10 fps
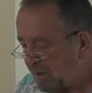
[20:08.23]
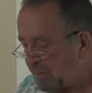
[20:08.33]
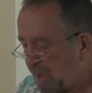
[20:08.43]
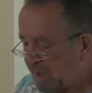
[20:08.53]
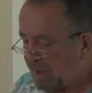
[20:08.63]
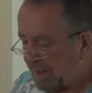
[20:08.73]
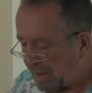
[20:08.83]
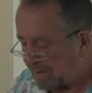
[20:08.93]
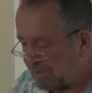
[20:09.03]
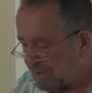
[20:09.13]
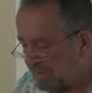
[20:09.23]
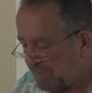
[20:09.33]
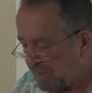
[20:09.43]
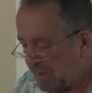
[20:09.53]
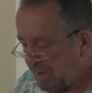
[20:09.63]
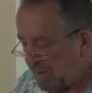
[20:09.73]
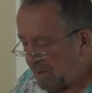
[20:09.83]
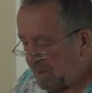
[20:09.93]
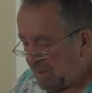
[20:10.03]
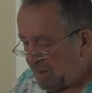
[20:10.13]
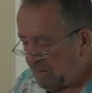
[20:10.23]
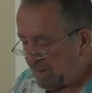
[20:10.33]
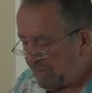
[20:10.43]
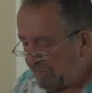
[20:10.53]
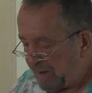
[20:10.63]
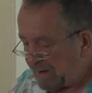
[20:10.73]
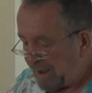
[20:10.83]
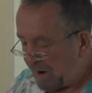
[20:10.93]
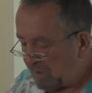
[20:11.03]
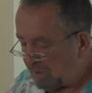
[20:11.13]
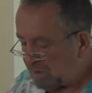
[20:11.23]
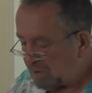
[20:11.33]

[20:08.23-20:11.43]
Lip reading: So how could he eat if he couldn't open and shut his mouth?